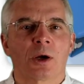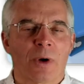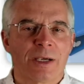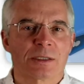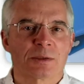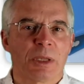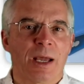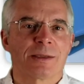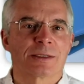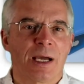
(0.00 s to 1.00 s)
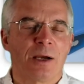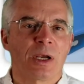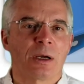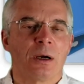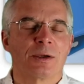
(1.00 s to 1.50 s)
crisis plans,
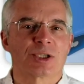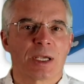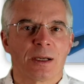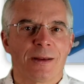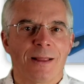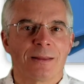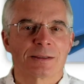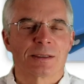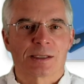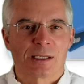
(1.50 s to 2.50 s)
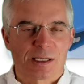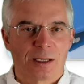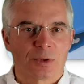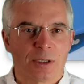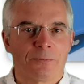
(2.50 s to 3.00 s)
diary cards, chain analysis,
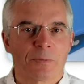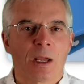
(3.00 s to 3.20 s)
etc.